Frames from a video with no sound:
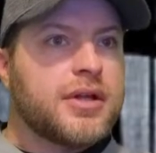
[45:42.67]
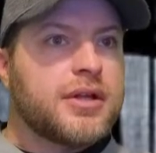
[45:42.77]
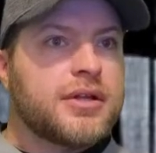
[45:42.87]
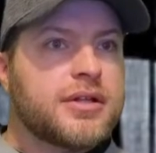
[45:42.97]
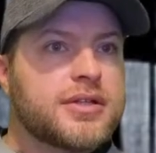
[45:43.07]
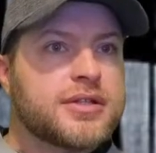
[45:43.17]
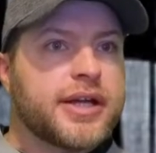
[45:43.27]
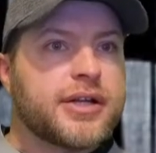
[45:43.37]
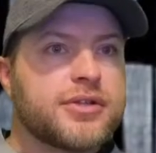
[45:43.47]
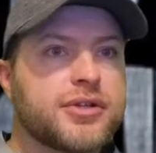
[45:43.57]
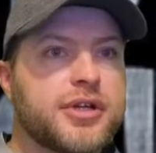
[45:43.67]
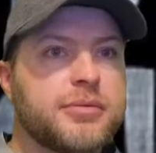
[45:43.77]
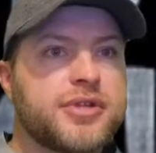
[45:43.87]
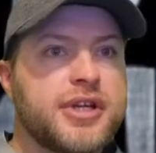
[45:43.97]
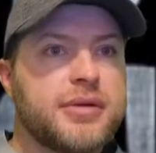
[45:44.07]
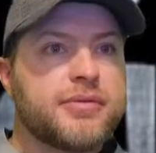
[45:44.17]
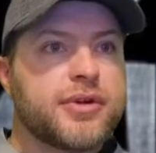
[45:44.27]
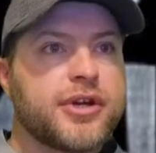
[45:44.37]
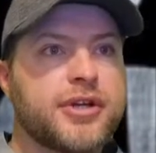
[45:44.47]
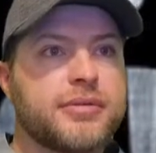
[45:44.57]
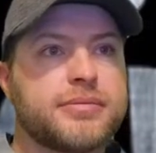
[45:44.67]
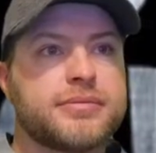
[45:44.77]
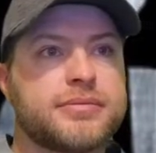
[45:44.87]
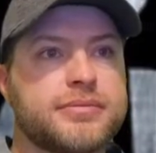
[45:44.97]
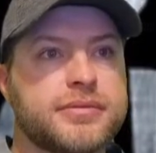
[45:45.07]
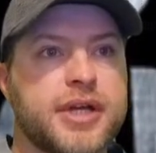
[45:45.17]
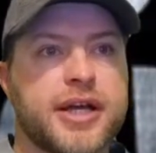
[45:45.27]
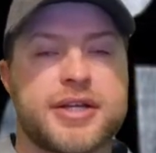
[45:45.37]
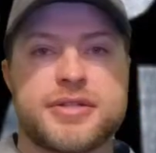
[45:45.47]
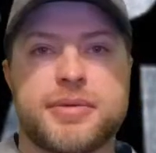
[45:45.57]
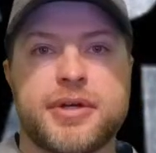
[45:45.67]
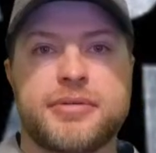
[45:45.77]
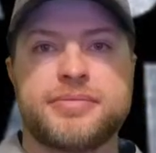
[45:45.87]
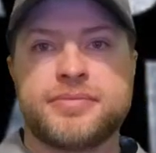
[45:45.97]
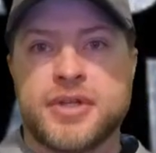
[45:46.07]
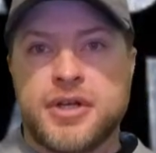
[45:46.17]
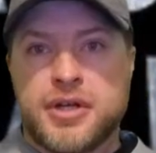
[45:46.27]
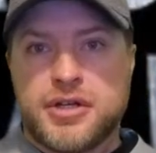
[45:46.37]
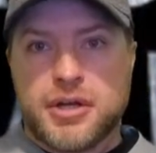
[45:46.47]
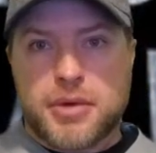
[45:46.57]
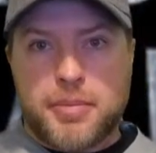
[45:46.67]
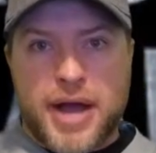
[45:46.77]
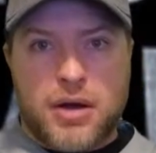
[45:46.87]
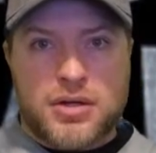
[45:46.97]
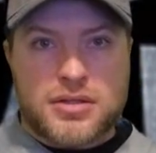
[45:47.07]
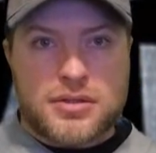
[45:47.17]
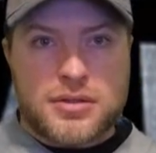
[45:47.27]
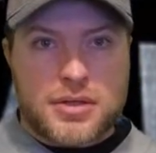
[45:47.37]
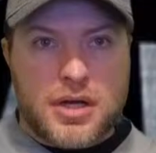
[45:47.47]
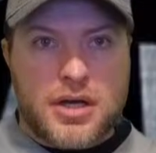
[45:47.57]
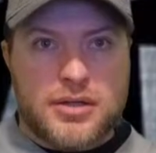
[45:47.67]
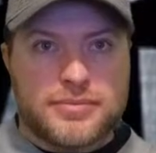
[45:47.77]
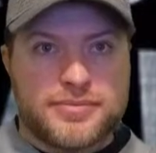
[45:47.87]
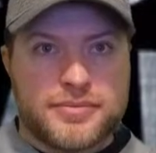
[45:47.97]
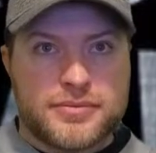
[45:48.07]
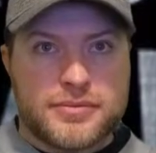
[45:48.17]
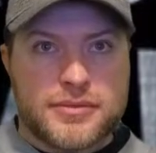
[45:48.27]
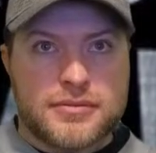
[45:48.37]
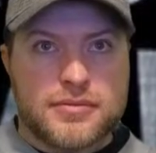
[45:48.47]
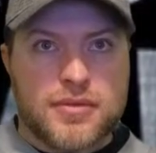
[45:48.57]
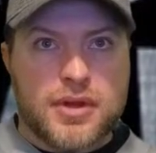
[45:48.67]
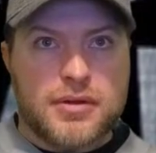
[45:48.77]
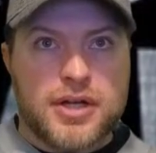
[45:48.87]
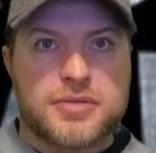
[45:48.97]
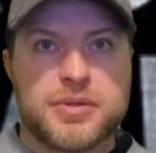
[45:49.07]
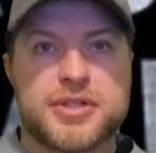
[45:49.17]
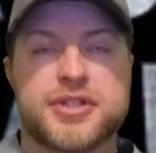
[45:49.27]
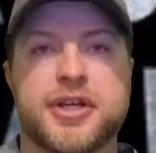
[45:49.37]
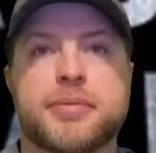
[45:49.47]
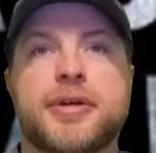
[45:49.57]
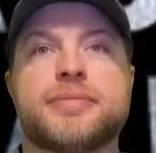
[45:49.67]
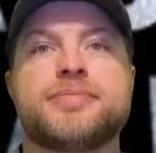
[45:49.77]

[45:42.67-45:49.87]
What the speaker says: This is like a dream team for him. Nice, man. You're talking about Bowers? That's pretty sick, man.